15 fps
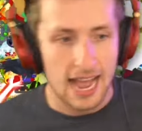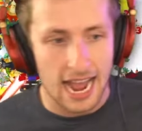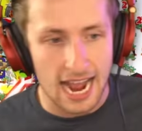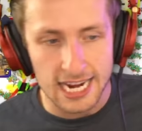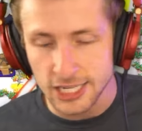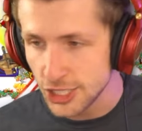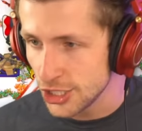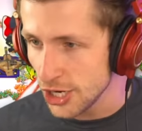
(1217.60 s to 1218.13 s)

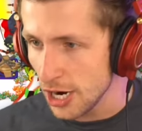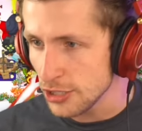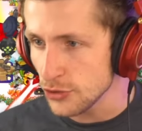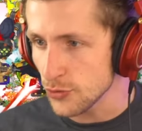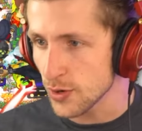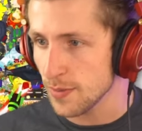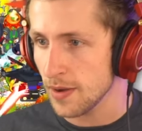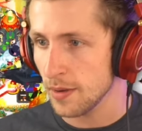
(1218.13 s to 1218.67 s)
I just
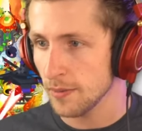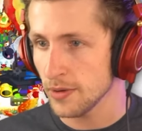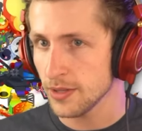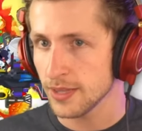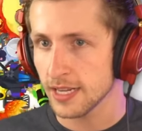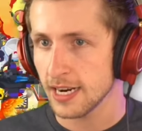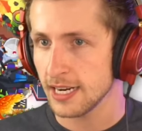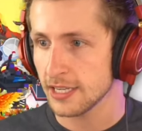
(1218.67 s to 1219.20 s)
remember
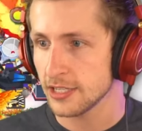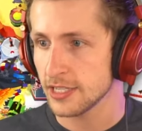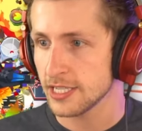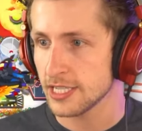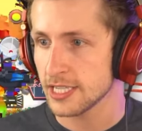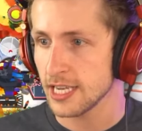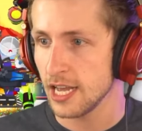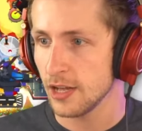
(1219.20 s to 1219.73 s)
that I can
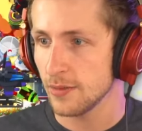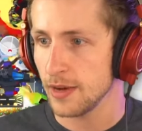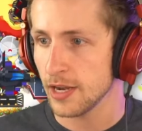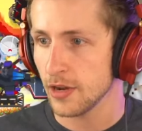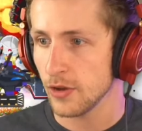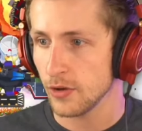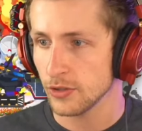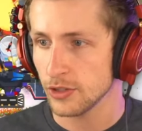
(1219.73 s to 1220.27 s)
sell my
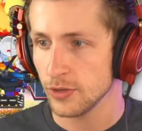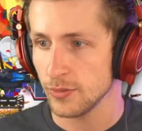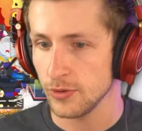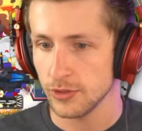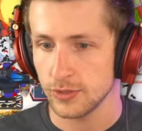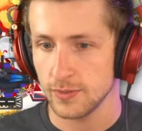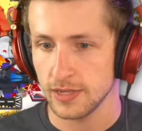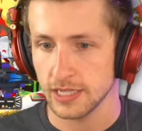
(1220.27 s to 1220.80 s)
Ultra
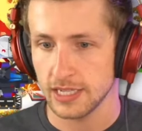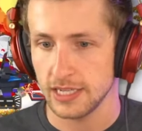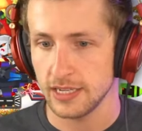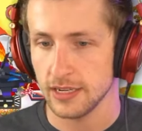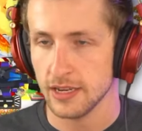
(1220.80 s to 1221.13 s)
Boost Monkey